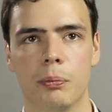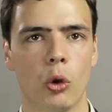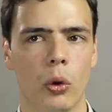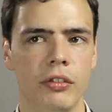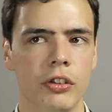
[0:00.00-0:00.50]

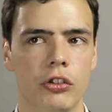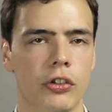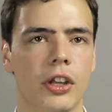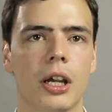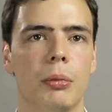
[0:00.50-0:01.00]
or even
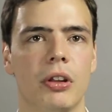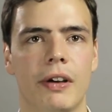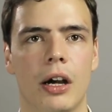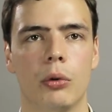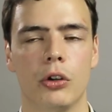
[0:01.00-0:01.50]
just a couple
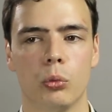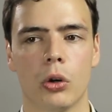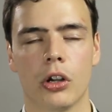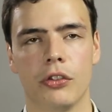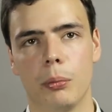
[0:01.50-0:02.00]
of hours,
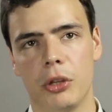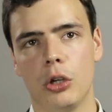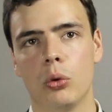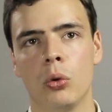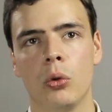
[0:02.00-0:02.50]
work on
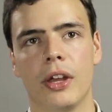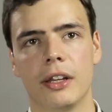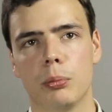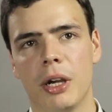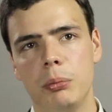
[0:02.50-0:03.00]
something cool
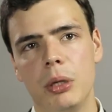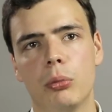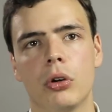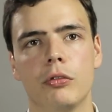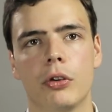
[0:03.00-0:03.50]
that might be
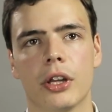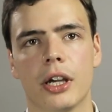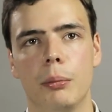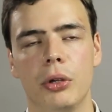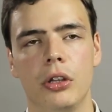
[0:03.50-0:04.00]
important for the
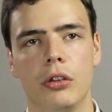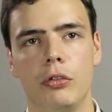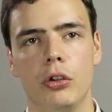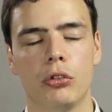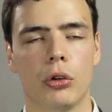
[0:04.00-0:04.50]
company in the
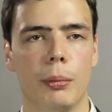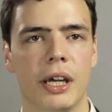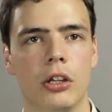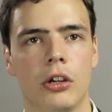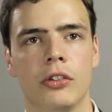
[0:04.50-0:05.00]
future or
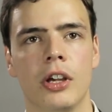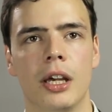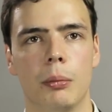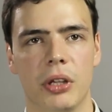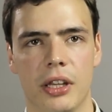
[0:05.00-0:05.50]
might not,
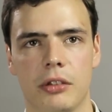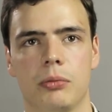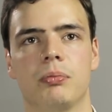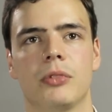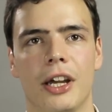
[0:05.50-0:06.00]
but that
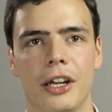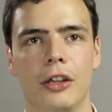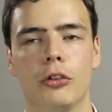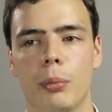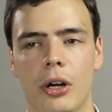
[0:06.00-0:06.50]
kind of
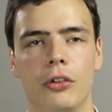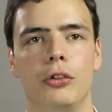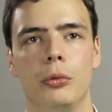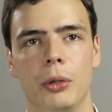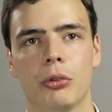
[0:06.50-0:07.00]
inspires
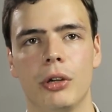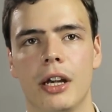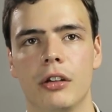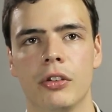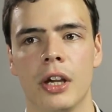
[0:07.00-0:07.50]
you to be
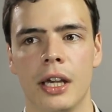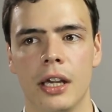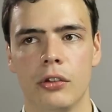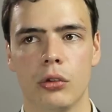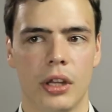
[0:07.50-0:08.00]
creative.
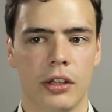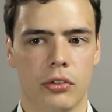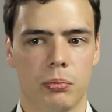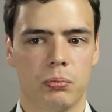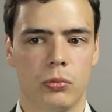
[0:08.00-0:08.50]
So
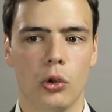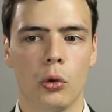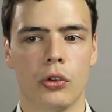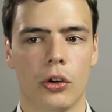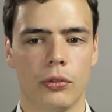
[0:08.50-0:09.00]

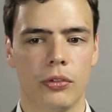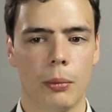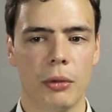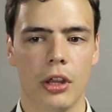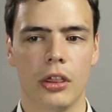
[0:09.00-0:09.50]
those are
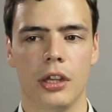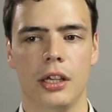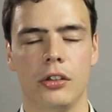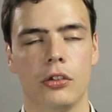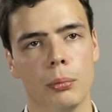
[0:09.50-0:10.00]
some of the
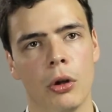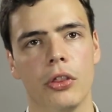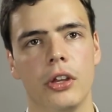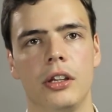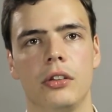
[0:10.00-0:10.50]
things, small
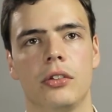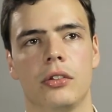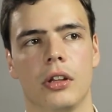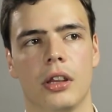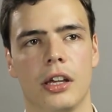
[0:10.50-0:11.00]

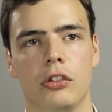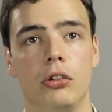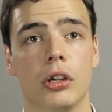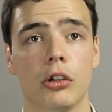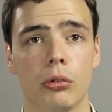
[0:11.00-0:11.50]
things
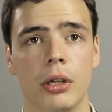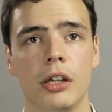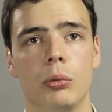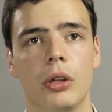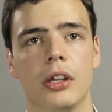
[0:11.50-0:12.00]
that you can
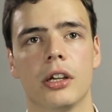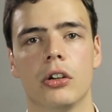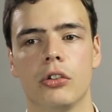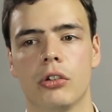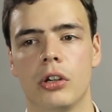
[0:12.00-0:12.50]
create within the
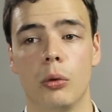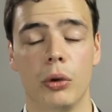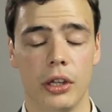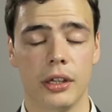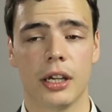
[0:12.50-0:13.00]
culture,
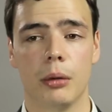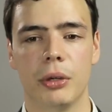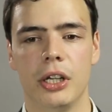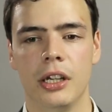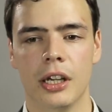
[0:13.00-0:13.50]
within the
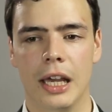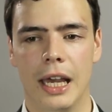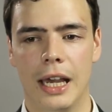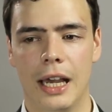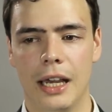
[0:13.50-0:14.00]
company,
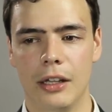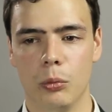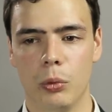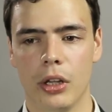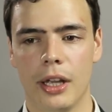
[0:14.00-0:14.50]
and
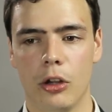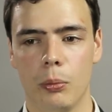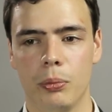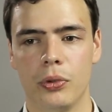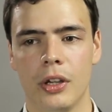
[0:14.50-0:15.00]
will
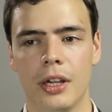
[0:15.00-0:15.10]
help